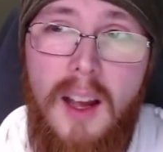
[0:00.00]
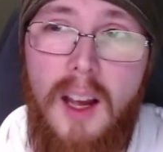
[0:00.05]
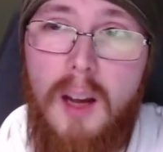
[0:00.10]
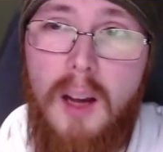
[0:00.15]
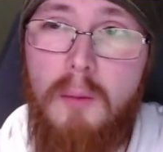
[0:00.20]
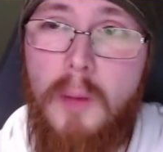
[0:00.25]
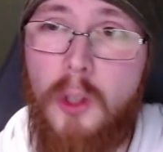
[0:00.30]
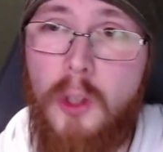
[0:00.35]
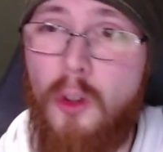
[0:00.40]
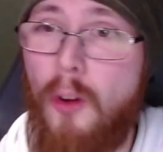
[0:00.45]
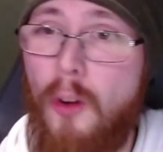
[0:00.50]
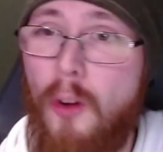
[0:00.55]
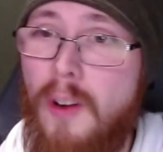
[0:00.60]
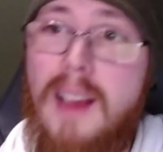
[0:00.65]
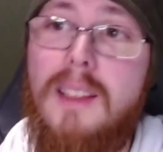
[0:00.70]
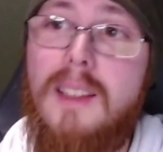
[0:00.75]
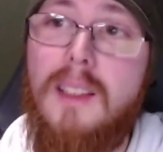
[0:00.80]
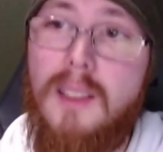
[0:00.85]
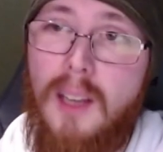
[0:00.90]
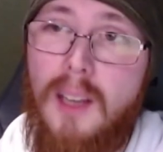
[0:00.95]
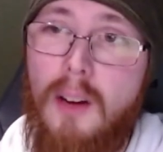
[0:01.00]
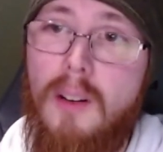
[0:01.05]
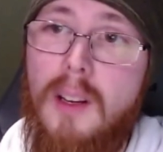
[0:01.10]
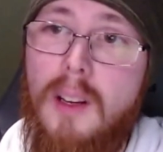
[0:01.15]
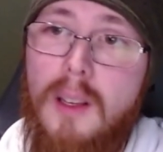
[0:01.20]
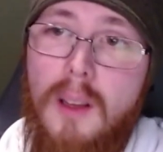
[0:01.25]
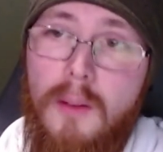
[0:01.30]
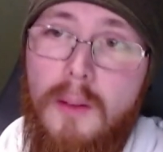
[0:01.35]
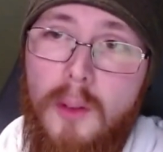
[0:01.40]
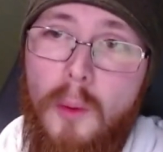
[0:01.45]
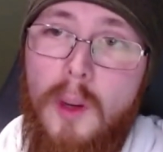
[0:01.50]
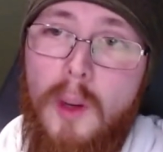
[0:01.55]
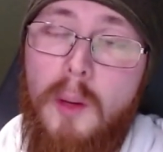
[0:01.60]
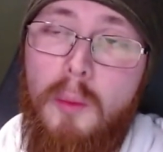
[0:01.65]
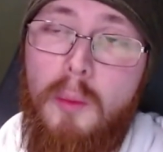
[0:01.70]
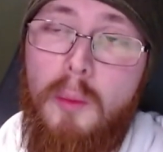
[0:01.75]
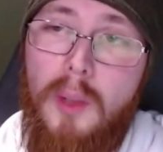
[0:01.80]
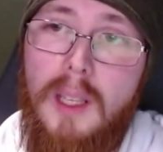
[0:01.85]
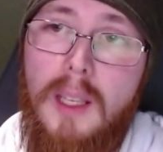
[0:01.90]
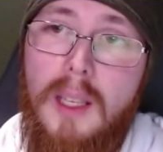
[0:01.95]
It's not necessary if you want to
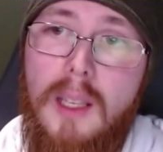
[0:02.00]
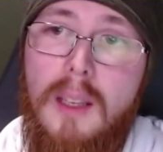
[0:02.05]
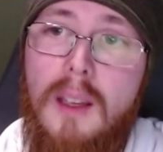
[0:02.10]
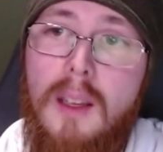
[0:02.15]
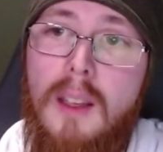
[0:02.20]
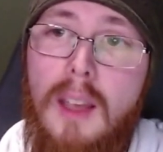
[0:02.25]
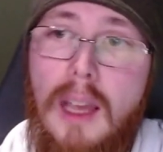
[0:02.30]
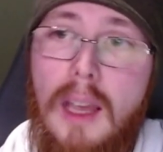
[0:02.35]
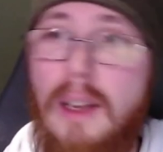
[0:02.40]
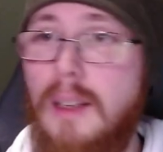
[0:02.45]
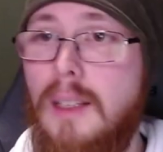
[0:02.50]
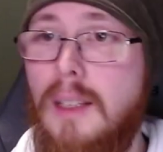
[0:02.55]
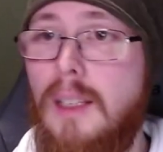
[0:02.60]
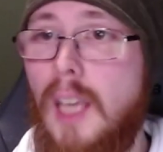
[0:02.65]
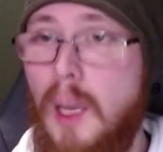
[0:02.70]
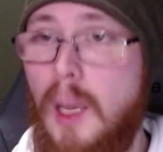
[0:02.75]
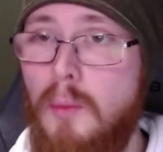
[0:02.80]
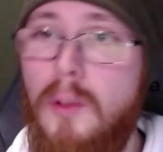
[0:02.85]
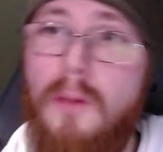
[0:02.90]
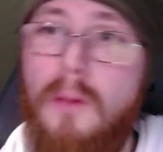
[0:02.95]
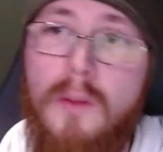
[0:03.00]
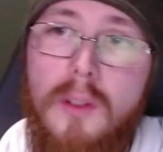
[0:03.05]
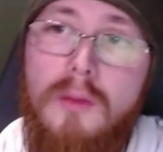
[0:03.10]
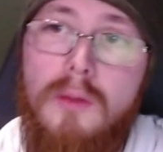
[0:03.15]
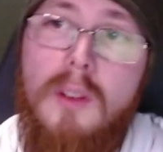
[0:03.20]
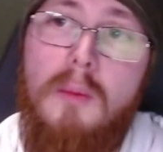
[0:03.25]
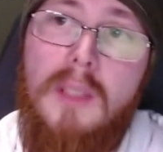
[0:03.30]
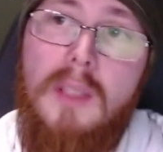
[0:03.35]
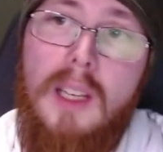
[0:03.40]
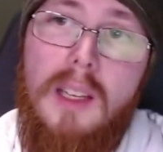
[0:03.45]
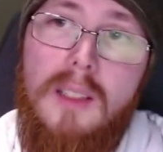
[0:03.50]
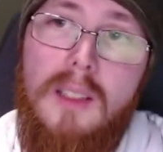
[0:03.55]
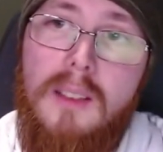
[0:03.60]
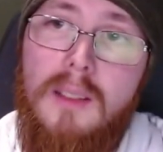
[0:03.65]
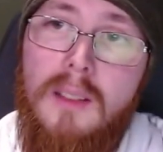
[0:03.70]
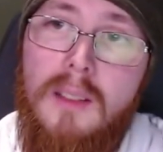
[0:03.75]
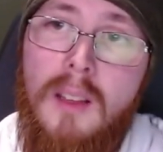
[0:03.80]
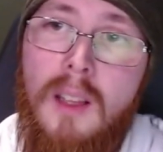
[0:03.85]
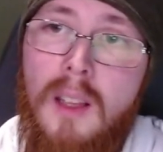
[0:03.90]
play indie games for the Dreamcast.